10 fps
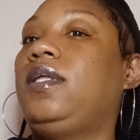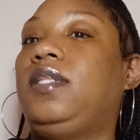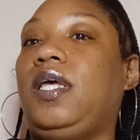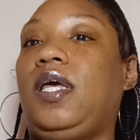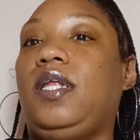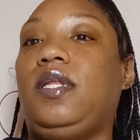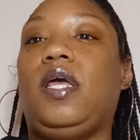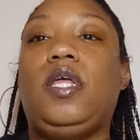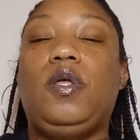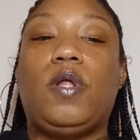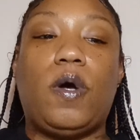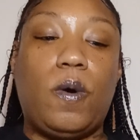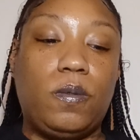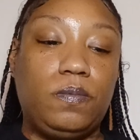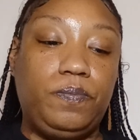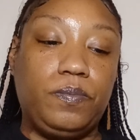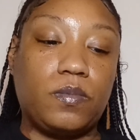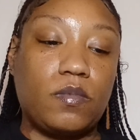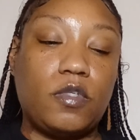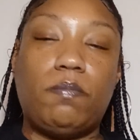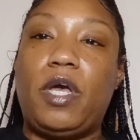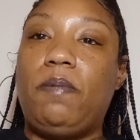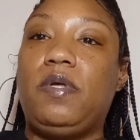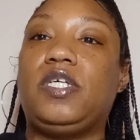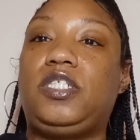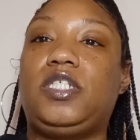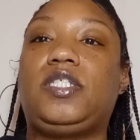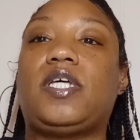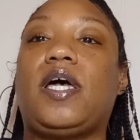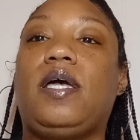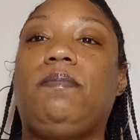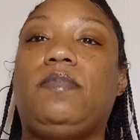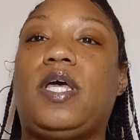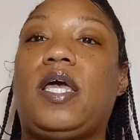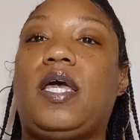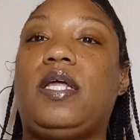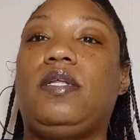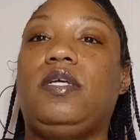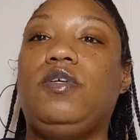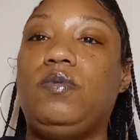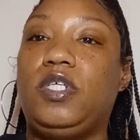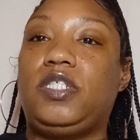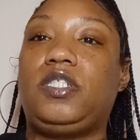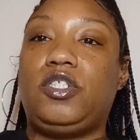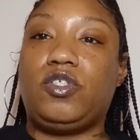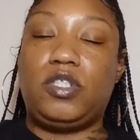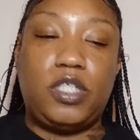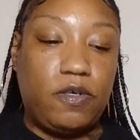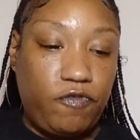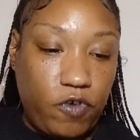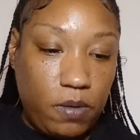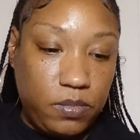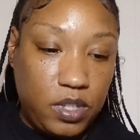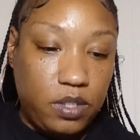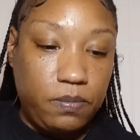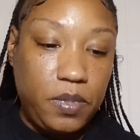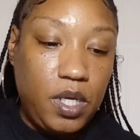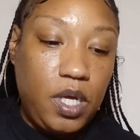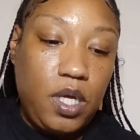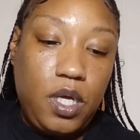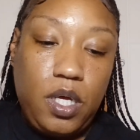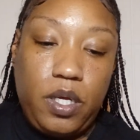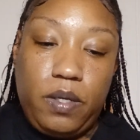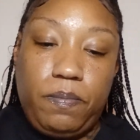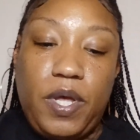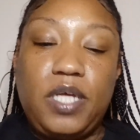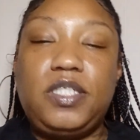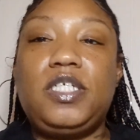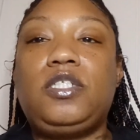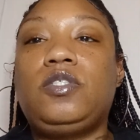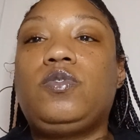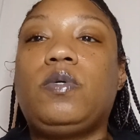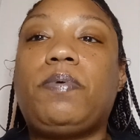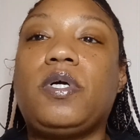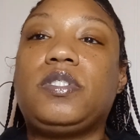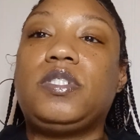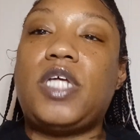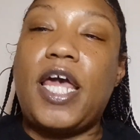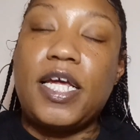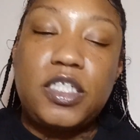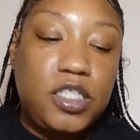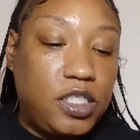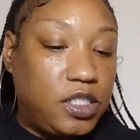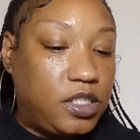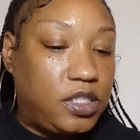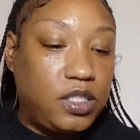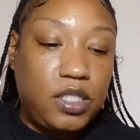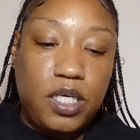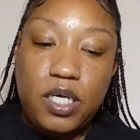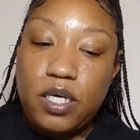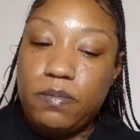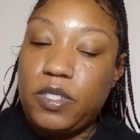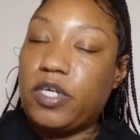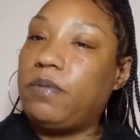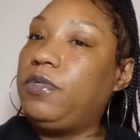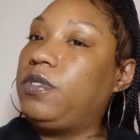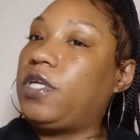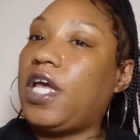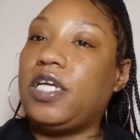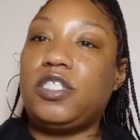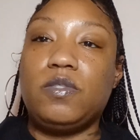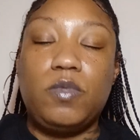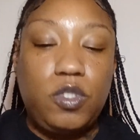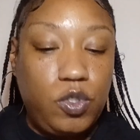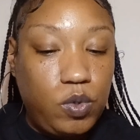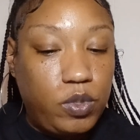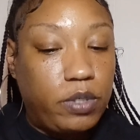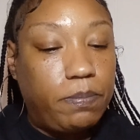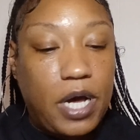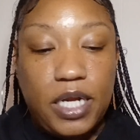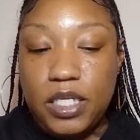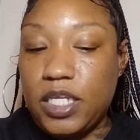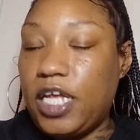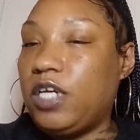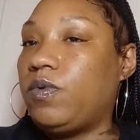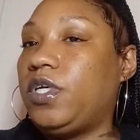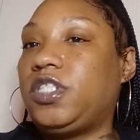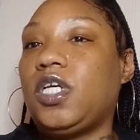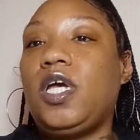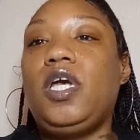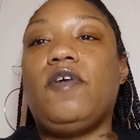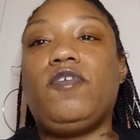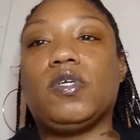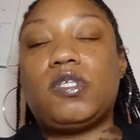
then you know maybe it's just time that you distance yourself from them. Pay attention to a person's actions um, their communication with you, their body language. If you're